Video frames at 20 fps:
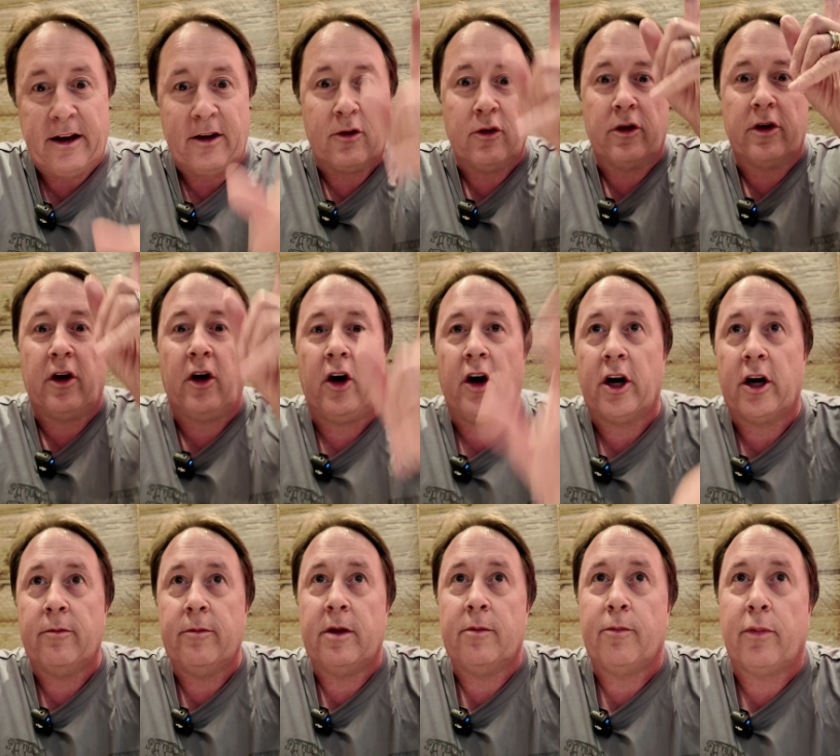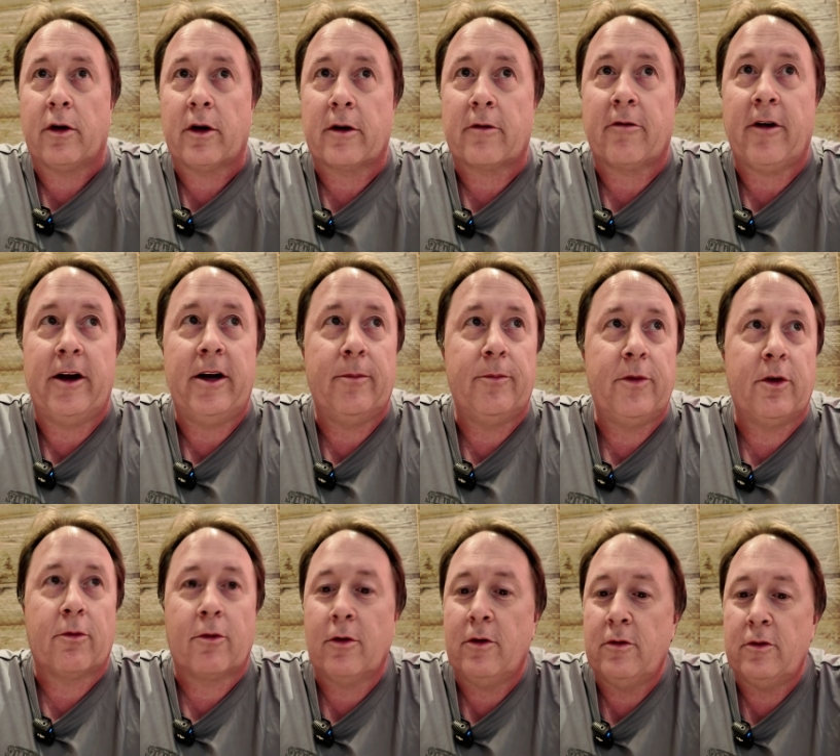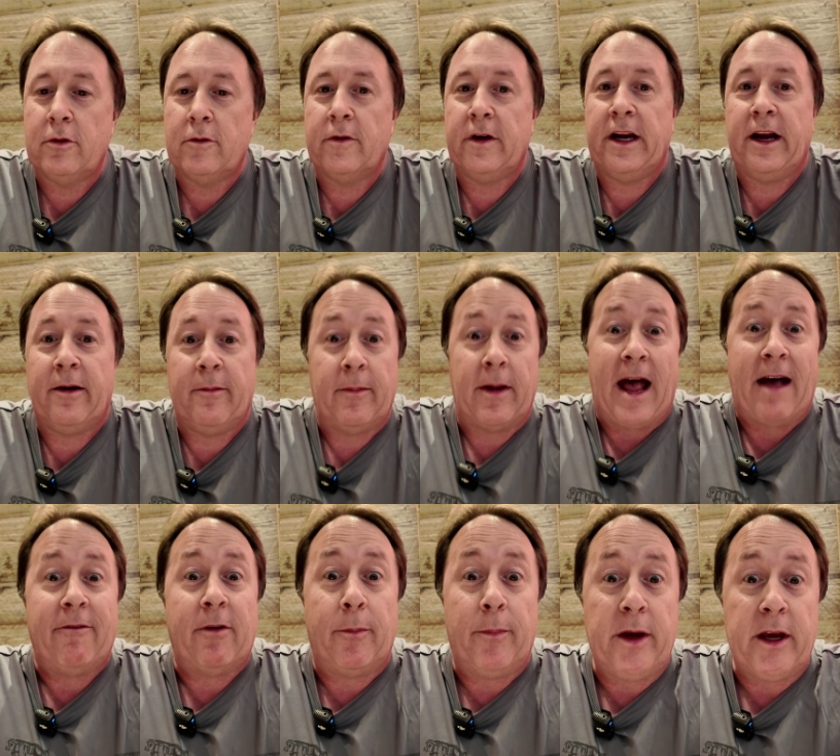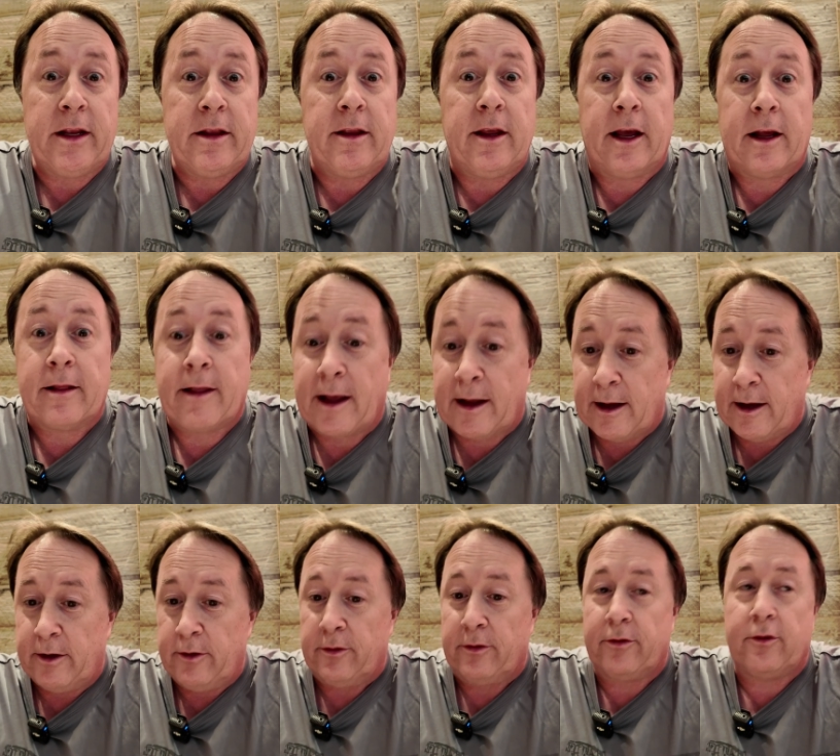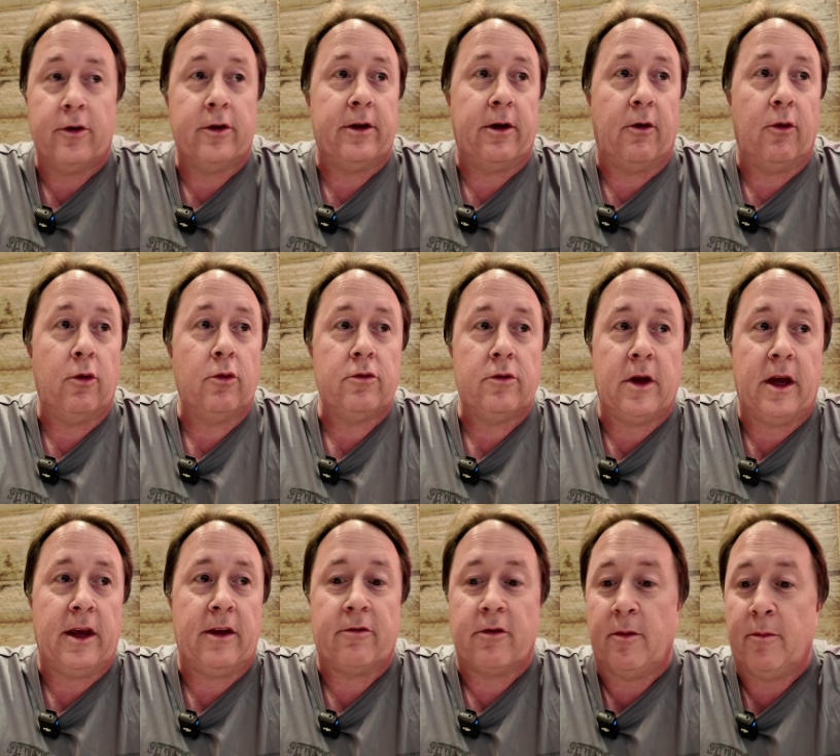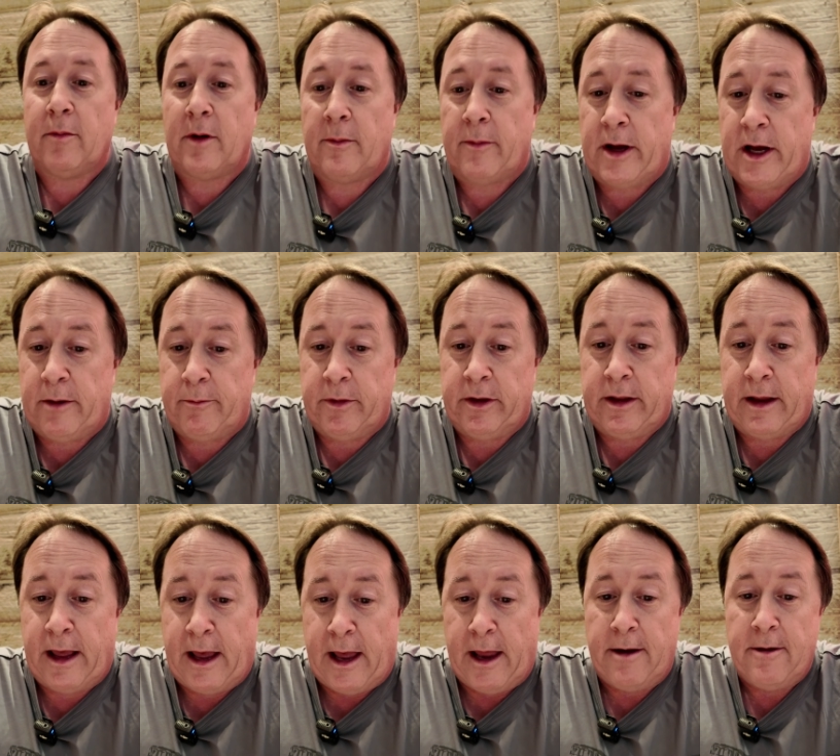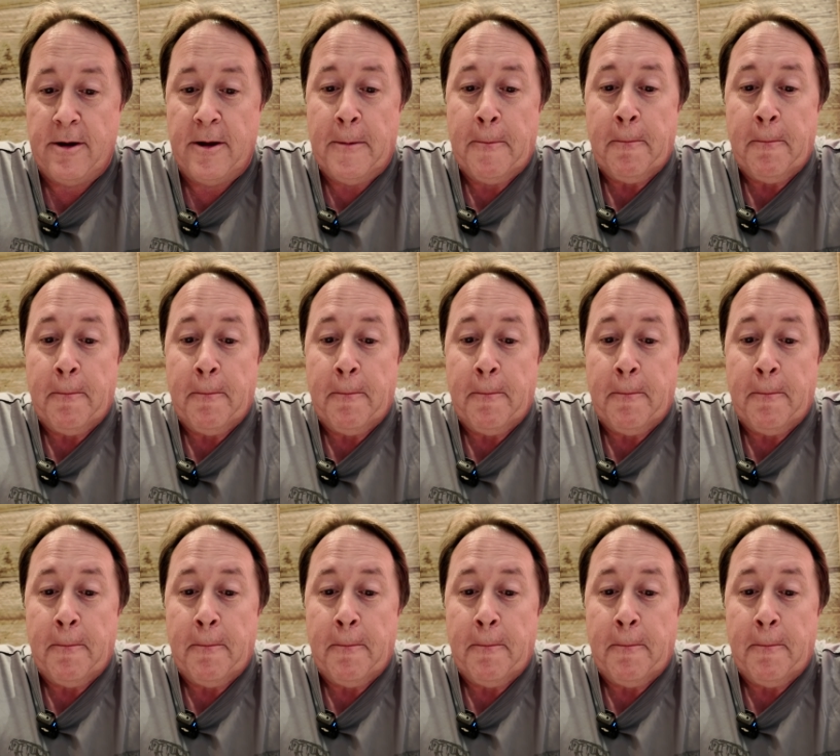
then go to Audubon Park right up the road over there and have a picnic like I used to in the old days with my mom and dad.